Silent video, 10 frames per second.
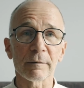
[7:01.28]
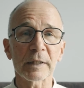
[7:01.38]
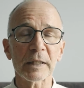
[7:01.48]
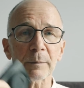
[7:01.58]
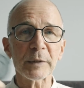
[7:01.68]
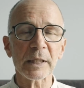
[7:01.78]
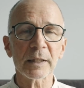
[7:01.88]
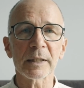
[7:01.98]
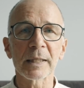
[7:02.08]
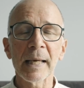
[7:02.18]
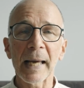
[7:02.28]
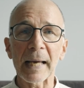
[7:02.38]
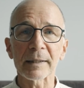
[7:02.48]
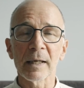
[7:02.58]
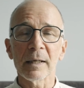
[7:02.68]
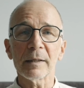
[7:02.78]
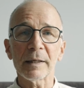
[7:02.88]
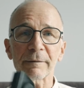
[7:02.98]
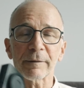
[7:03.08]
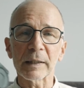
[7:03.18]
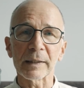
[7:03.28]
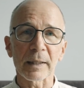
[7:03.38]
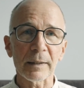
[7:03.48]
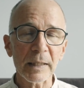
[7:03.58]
of subjects at different